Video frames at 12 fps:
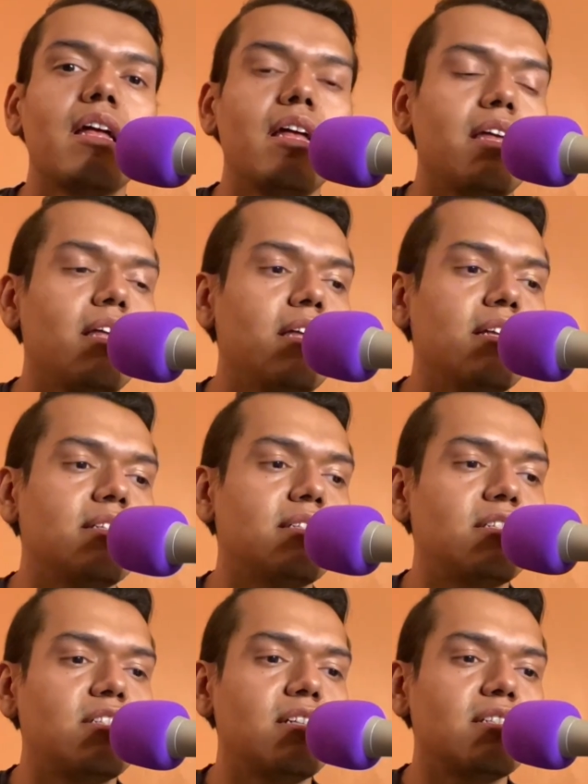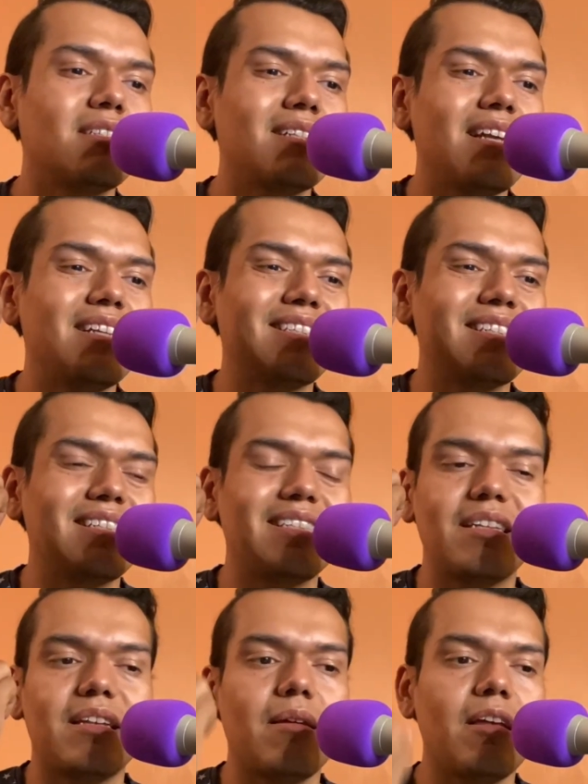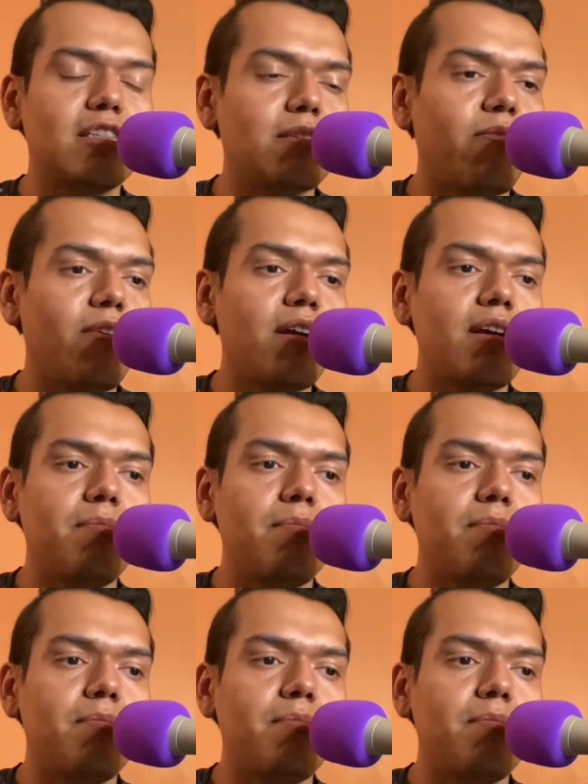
is just it's very